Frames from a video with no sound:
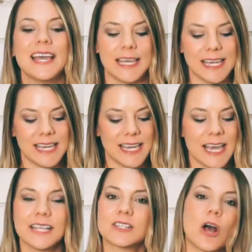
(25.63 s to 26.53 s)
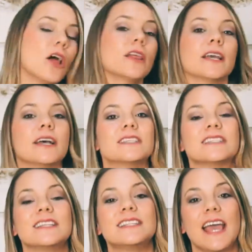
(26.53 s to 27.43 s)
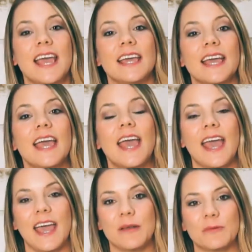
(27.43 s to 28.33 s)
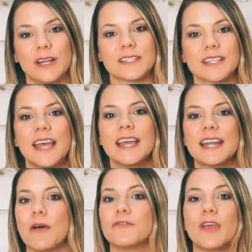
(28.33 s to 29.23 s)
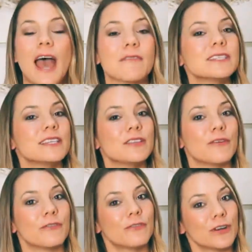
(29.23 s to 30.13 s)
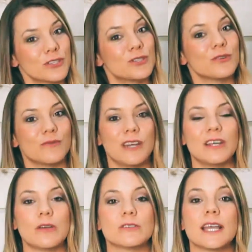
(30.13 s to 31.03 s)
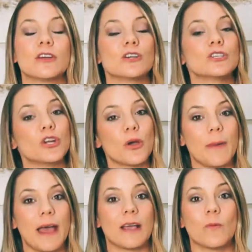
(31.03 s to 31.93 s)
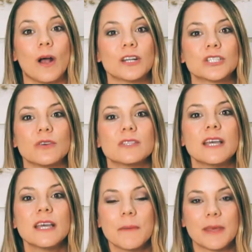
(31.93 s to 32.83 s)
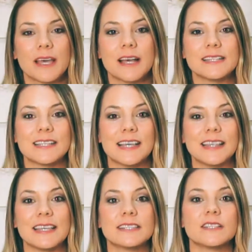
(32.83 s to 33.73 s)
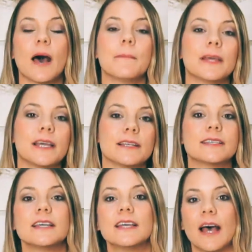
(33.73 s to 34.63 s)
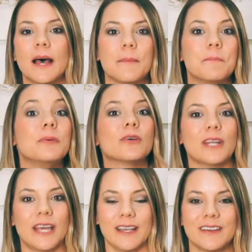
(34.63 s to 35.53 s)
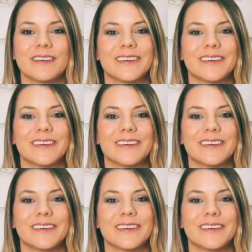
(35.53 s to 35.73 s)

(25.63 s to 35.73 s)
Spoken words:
He is calling us to take a risk. Now, if you haven't seen the first two videos, I encourage you to go back and watch those because this topic is building